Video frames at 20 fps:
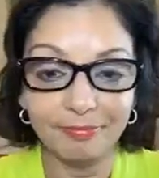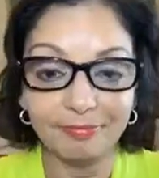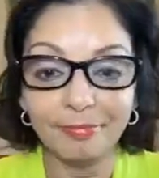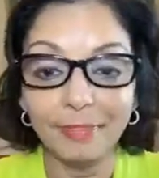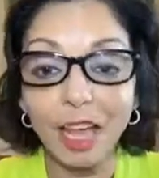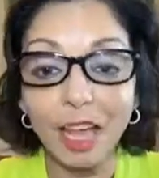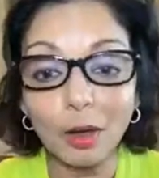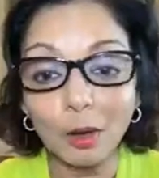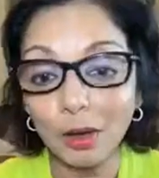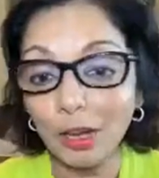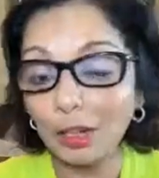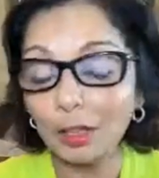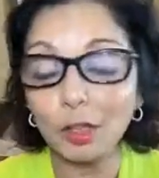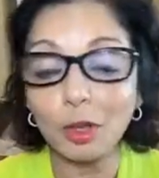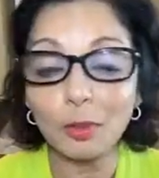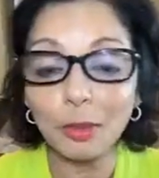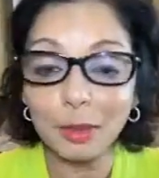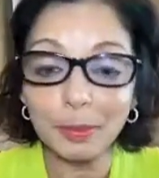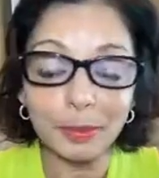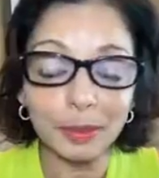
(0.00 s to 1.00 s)
Yeah, okay,
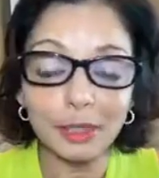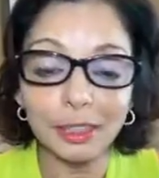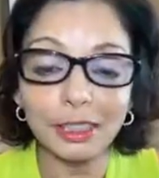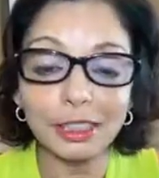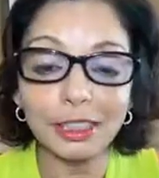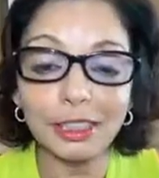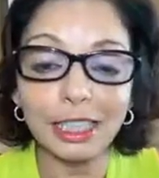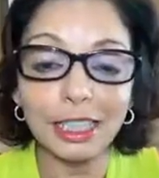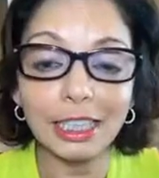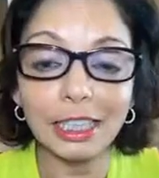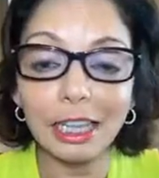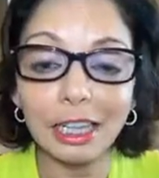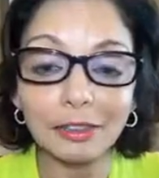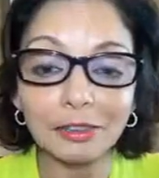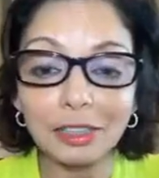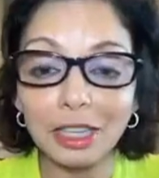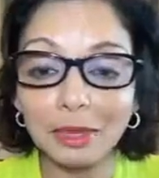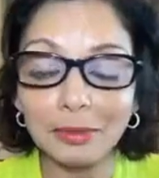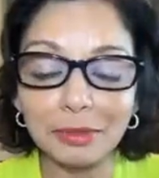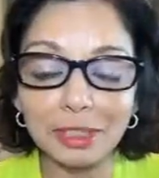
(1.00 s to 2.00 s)
2 people are listening to
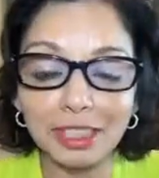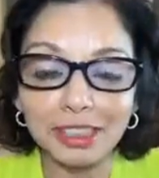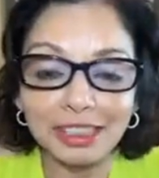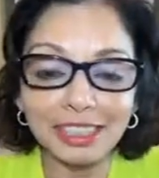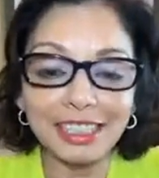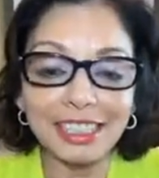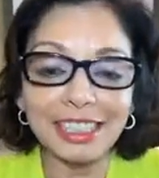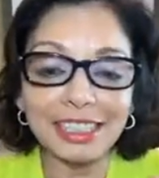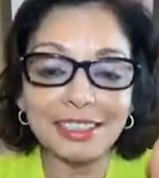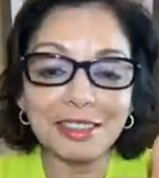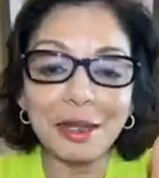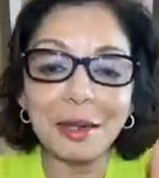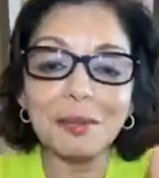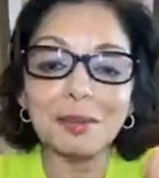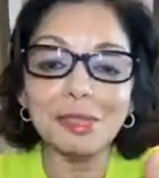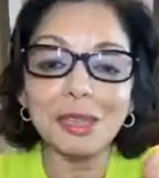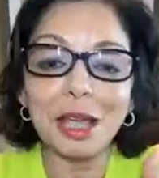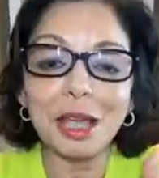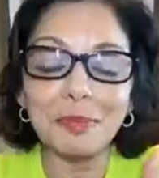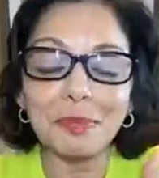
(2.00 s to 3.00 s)
Lifetime. Does it?
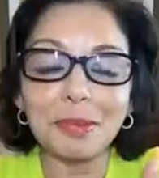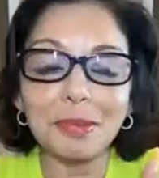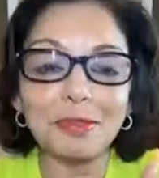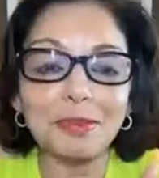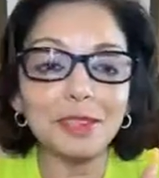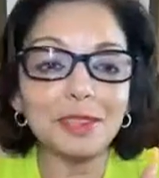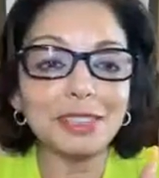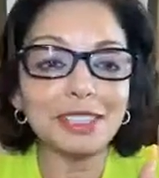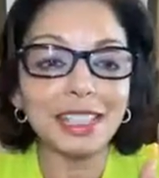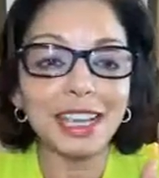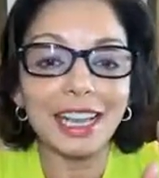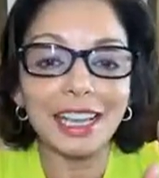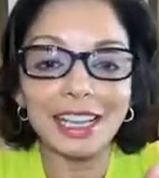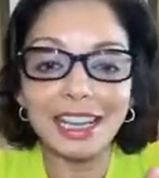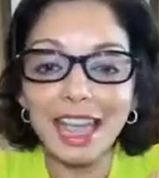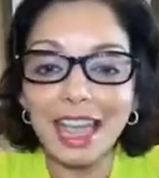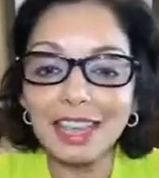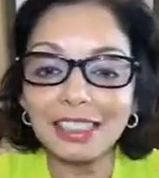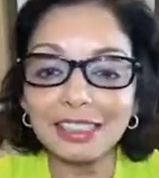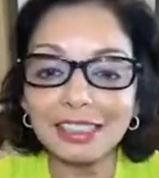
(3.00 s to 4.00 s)
Thumbs up if you say
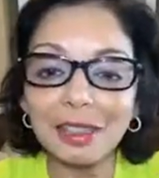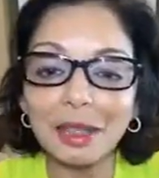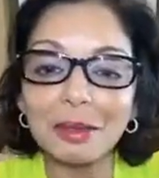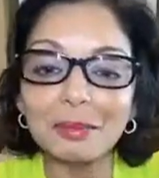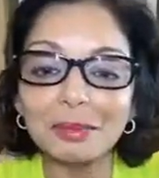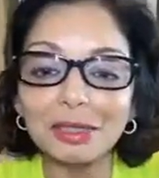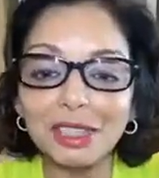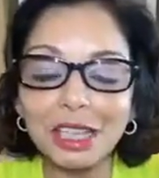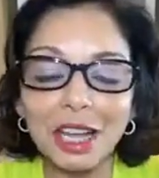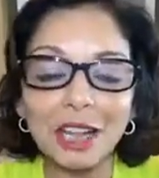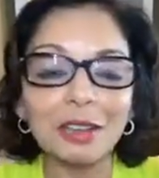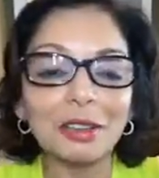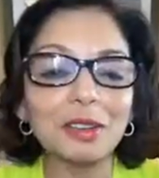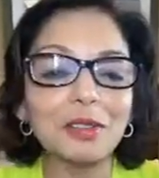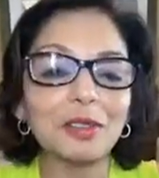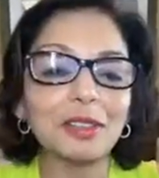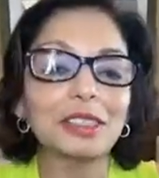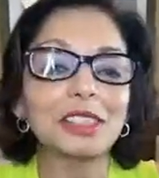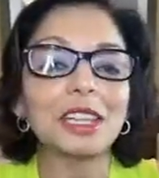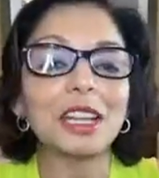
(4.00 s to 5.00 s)
yes, thumbs down
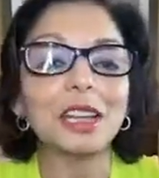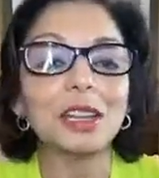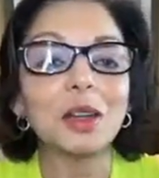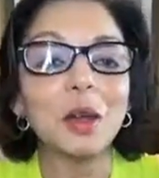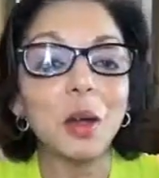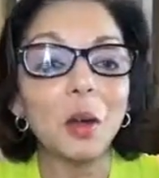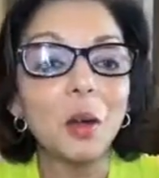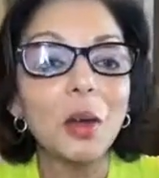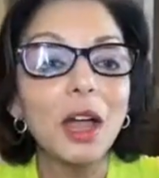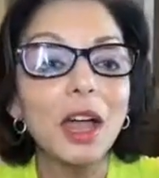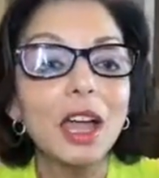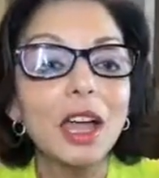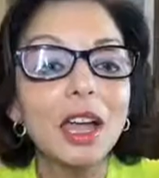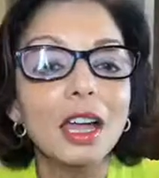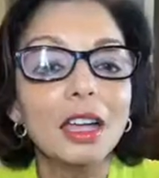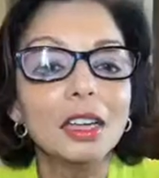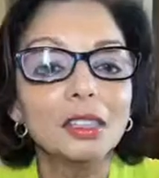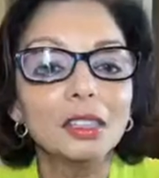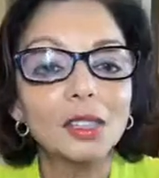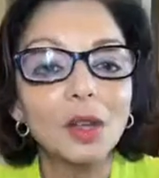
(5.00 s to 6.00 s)
if you say no.
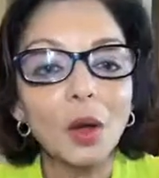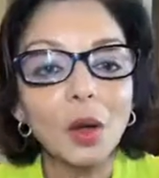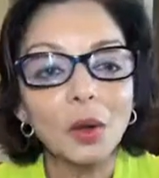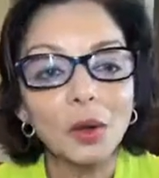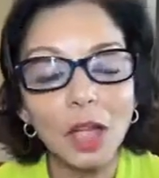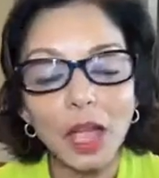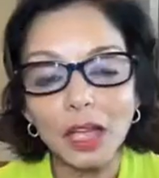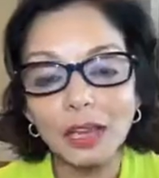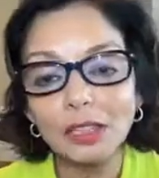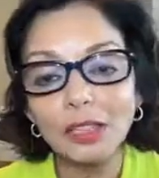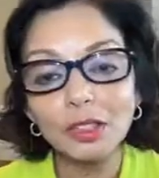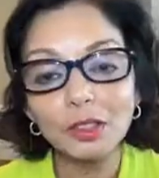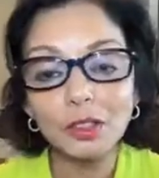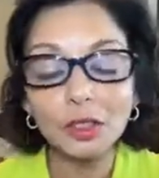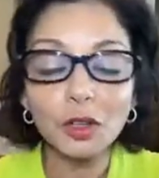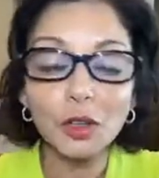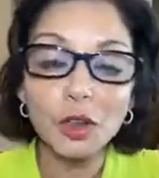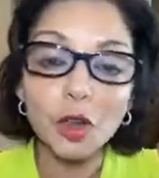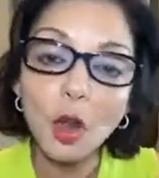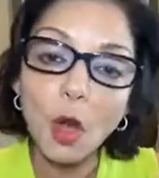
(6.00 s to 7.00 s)
So, and did
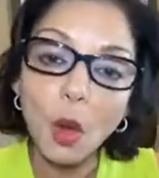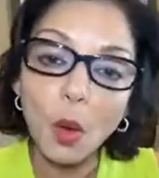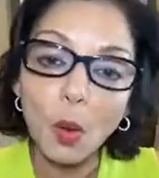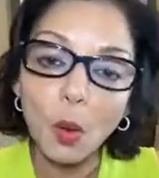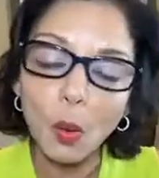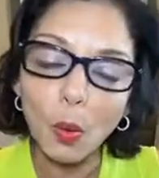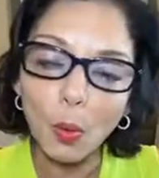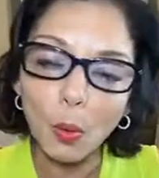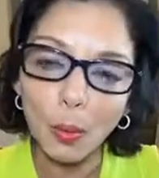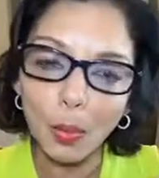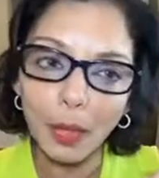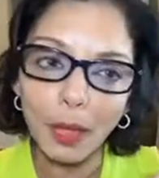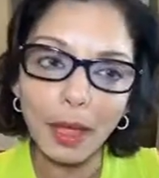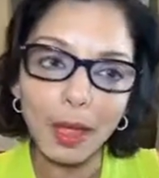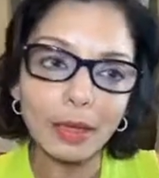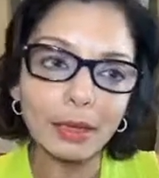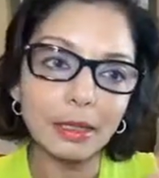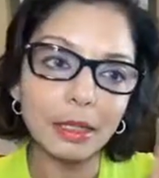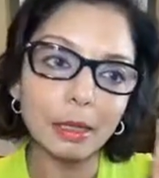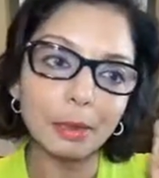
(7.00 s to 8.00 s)
you know
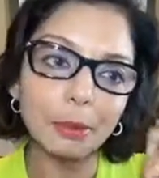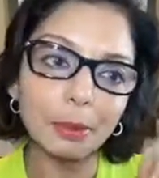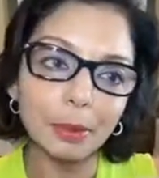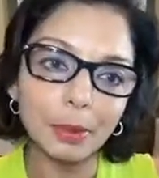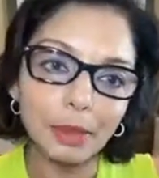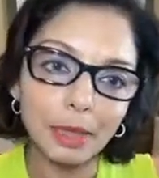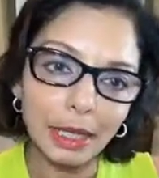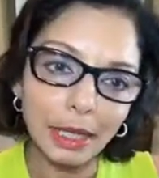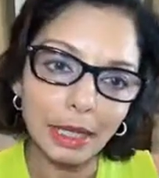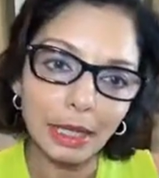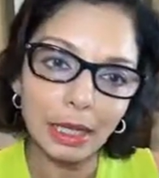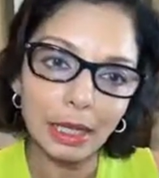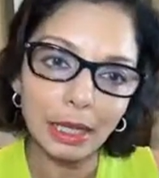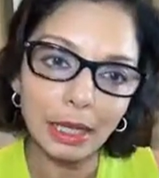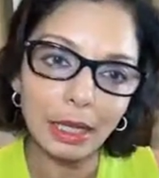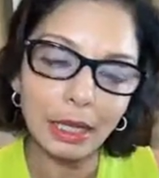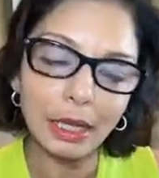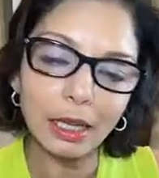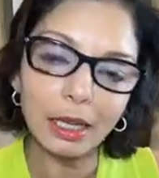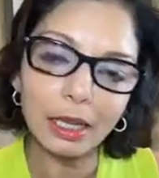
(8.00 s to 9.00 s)
that
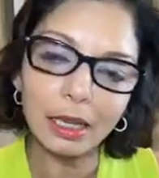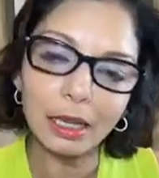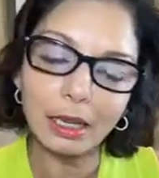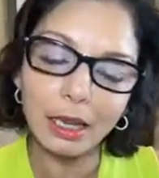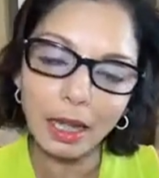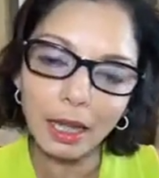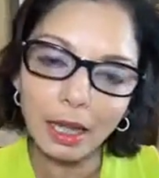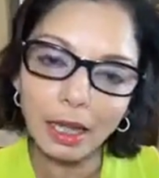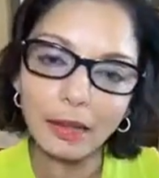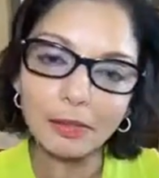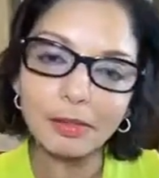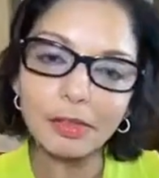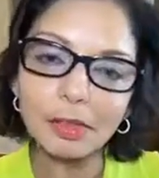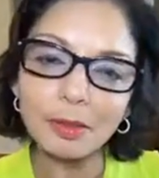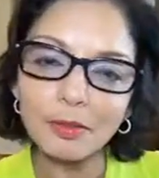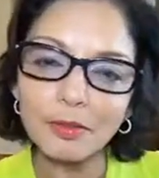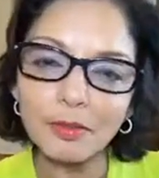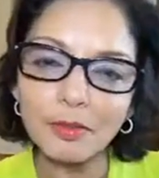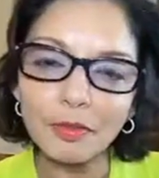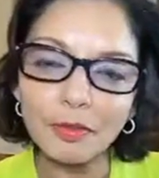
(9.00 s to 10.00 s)
complaining can have
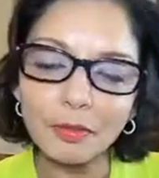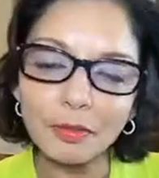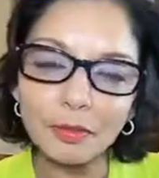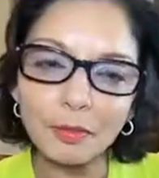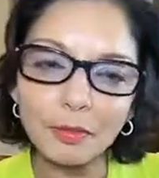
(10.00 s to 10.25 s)
some